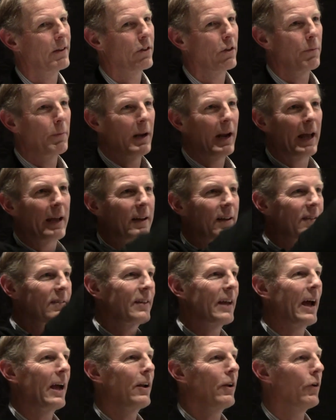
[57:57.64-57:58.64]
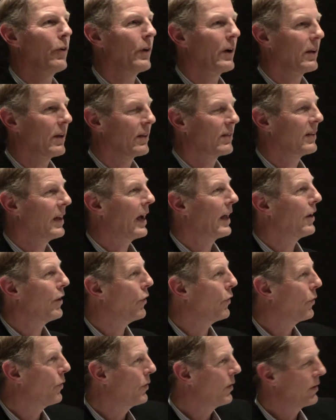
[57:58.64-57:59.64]
It should be like a silo, a
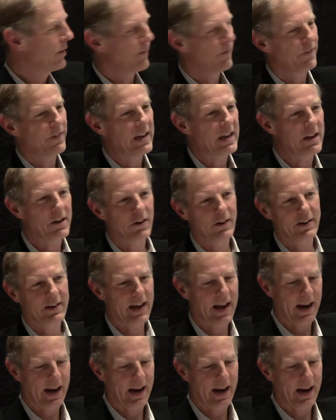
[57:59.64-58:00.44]
silo fee or